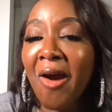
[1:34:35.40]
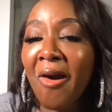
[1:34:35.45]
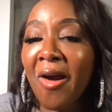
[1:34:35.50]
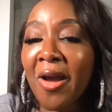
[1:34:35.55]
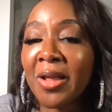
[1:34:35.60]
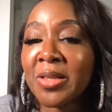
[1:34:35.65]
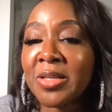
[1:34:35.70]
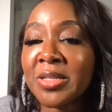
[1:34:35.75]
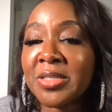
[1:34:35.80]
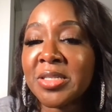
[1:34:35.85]
All
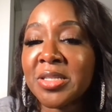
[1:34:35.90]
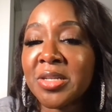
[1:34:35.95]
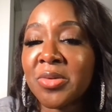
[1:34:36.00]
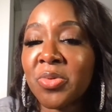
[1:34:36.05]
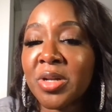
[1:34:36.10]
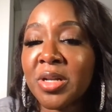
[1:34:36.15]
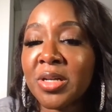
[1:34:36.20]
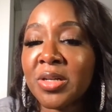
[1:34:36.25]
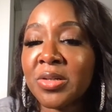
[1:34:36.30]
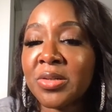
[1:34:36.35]
right, let's see
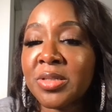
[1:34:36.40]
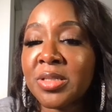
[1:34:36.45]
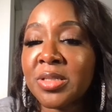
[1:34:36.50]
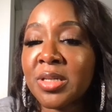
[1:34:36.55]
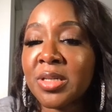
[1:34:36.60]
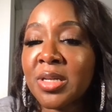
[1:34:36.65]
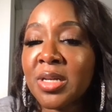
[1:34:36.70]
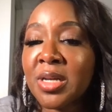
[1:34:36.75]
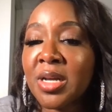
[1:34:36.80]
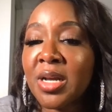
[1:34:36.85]
what else.
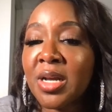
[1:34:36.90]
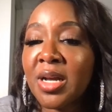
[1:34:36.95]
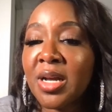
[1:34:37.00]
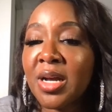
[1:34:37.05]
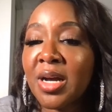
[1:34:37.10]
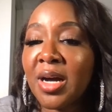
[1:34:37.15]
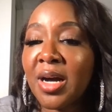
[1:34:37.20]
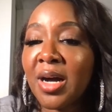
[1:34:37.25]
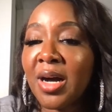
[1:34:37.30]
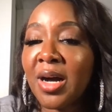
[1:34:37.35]

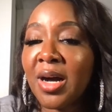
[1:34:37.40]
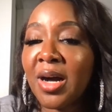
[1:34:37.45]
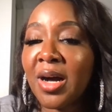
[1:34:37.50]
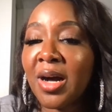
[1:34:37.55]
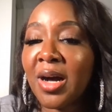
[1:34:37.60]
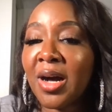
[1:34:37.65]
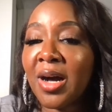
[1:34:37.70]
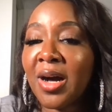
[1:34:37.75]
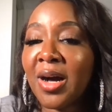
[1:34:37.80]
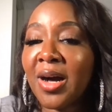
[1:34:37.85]

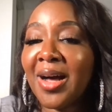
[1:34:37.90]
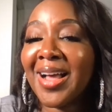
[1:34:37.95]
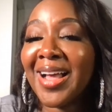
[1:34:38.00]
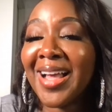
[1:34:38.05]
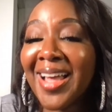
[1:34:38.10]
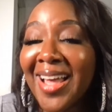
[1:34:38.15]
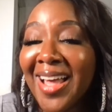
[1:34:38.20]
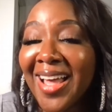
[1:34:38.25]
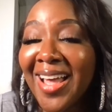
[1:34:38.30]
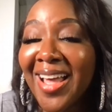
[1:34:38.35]
Uh,
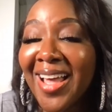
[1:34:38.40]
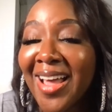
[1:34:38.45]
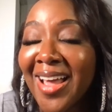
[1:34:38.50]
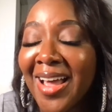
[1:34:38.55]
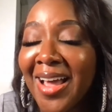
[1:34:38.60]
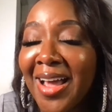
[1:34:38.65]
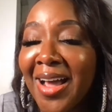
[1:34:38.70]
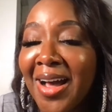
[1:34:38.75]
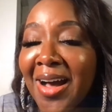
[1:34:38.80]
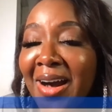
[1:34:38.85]

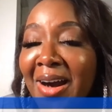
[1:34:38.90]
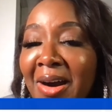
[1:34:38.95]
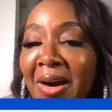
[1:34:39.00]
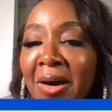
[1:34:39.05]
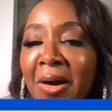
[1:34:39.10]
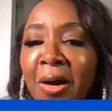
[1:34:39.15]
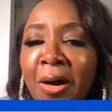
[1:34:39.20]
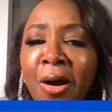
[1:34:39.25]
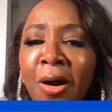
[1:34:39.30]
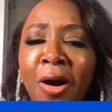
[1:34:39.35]

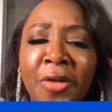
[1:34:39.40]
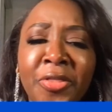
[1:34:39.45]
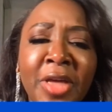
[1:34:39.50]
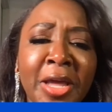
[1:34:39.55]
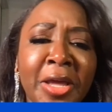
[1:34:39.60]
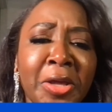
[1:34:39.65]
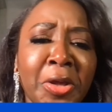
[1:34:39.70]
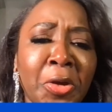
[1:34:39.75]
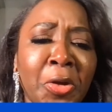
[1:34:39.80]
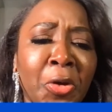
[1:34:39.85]
oh,
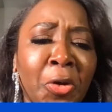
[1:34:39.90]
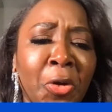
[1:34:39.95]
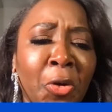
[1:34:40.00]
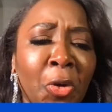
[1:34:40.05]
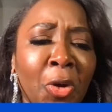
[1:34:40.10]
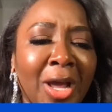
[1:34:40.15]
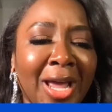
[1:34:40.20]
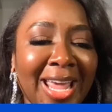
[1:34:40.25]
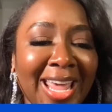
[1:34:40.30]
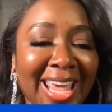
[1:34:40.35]
thank you.